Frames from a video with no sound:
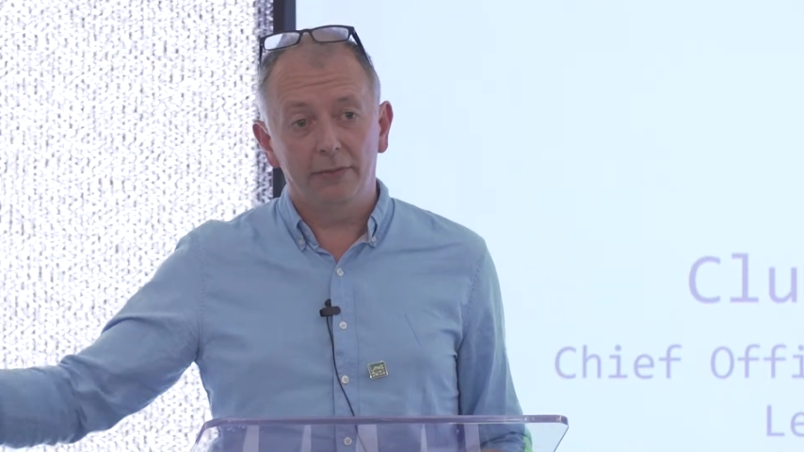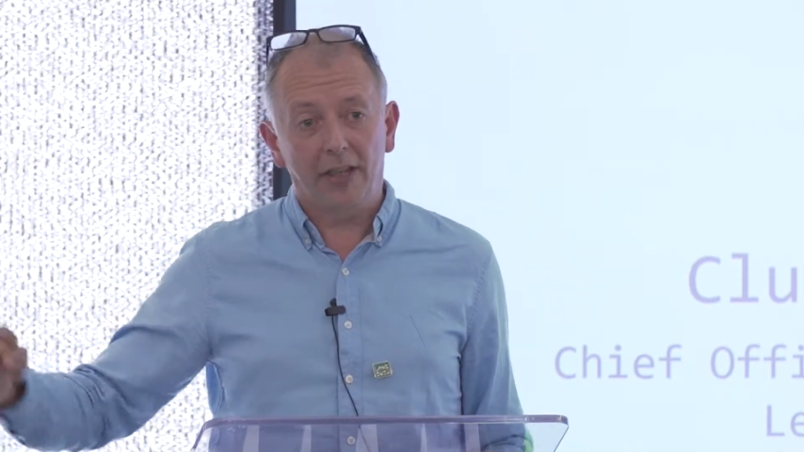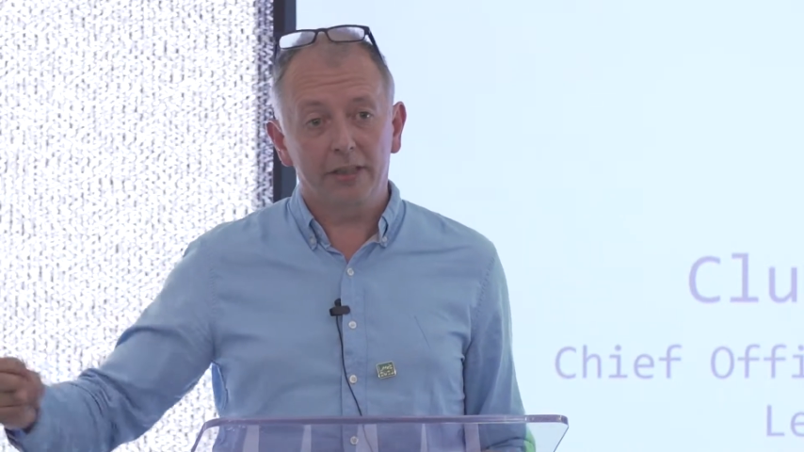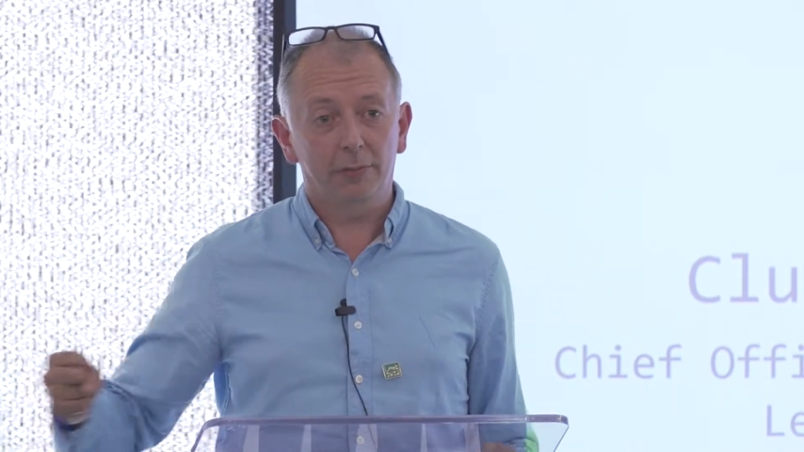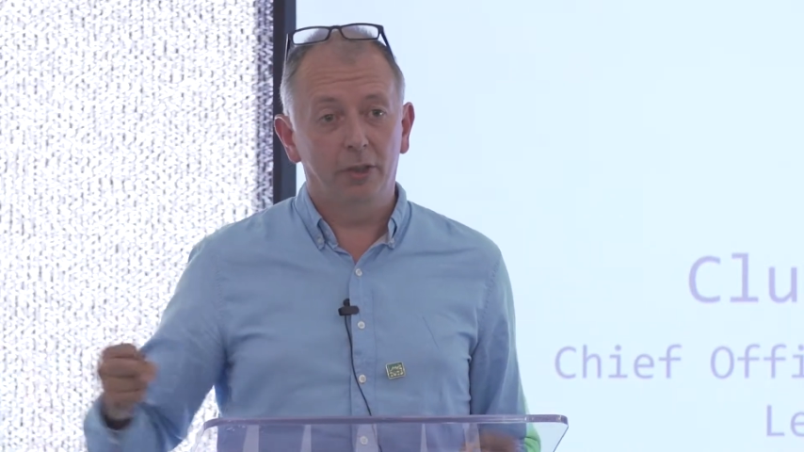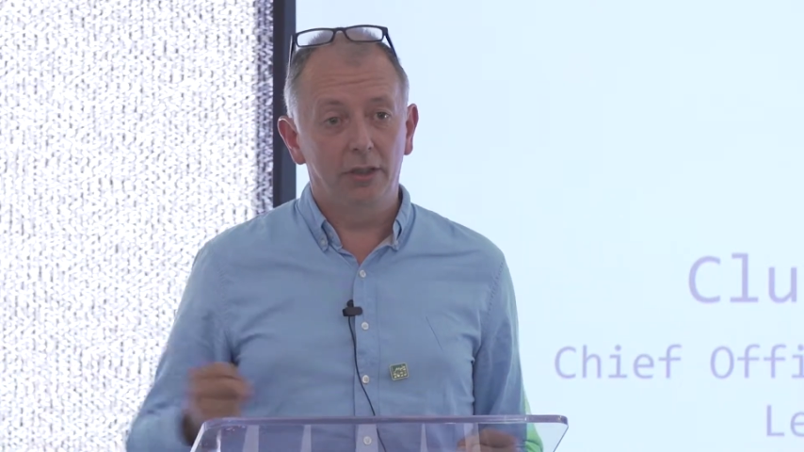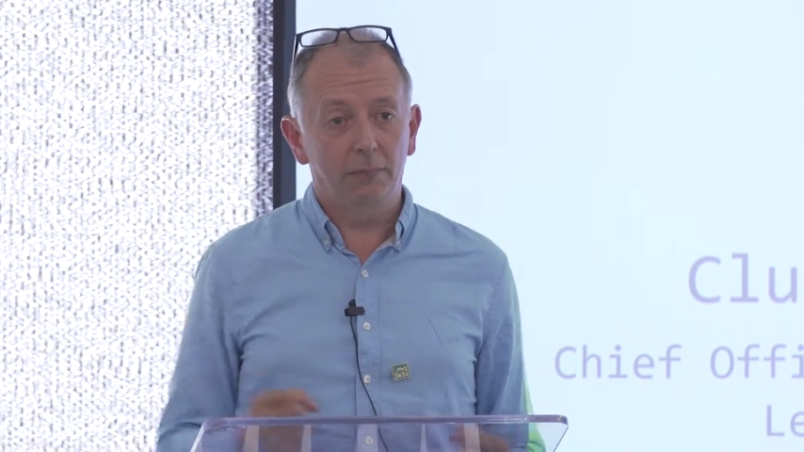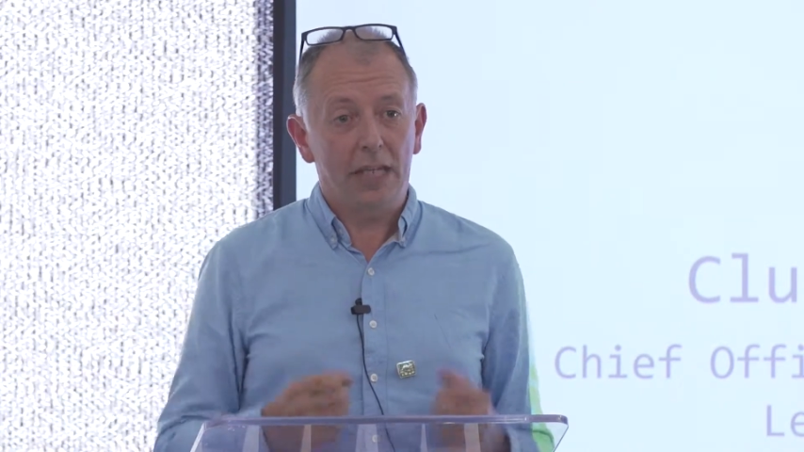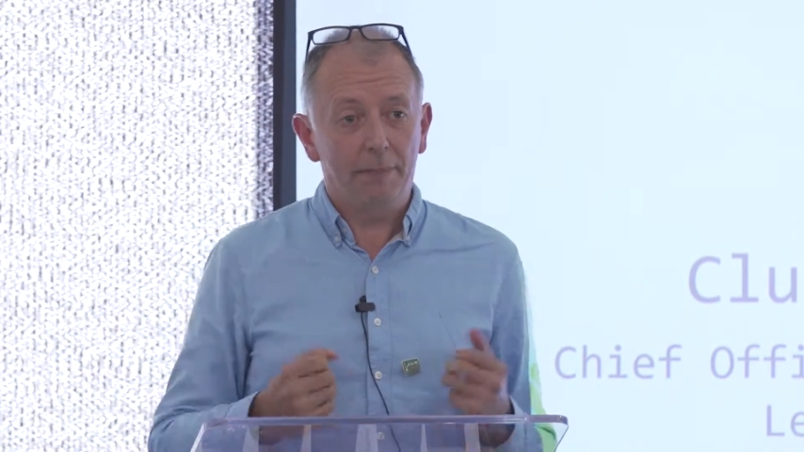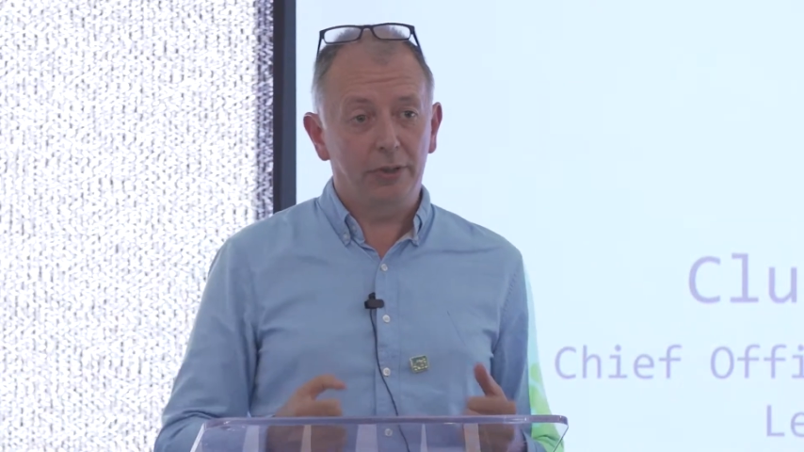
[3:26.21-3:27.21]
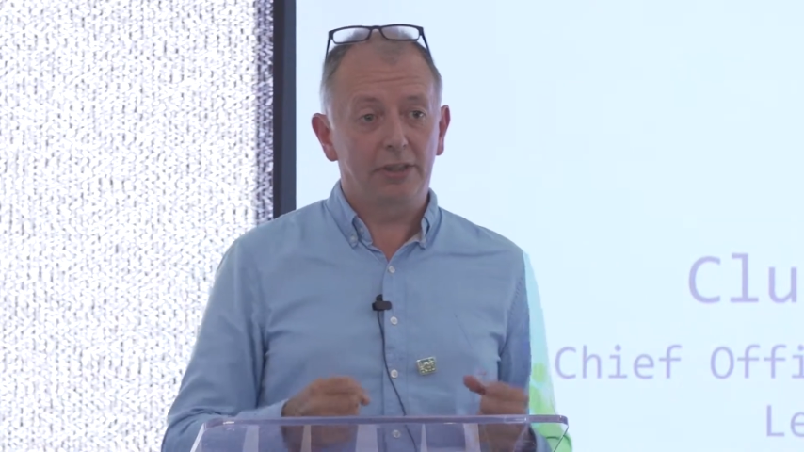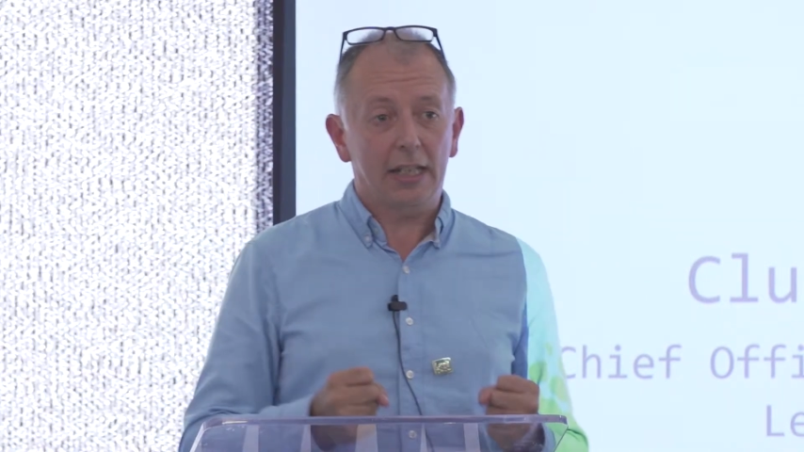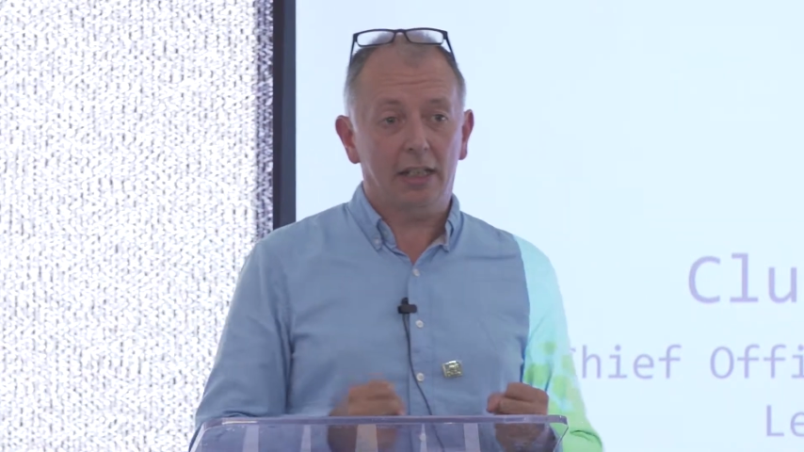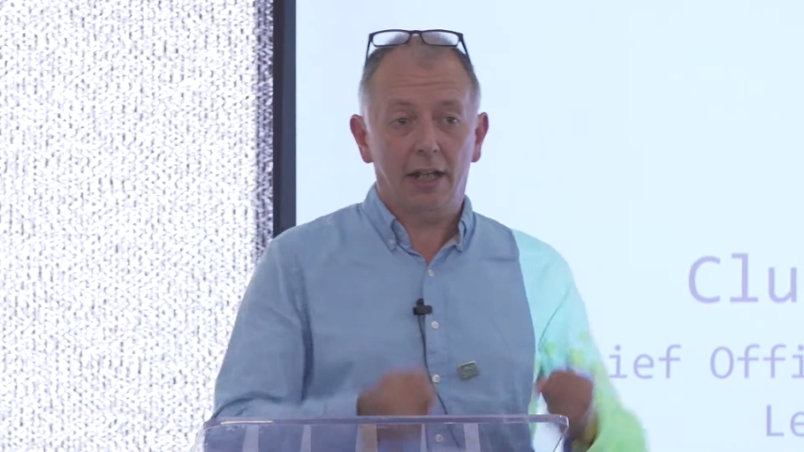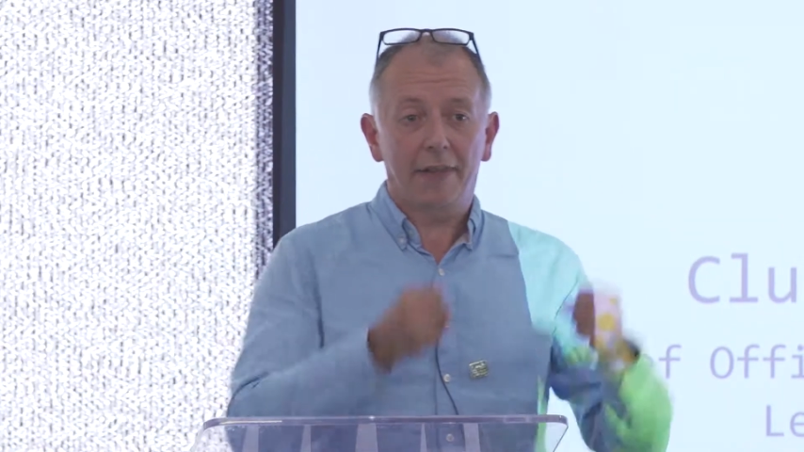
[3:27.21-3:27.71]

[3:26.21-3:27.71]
investment in particular,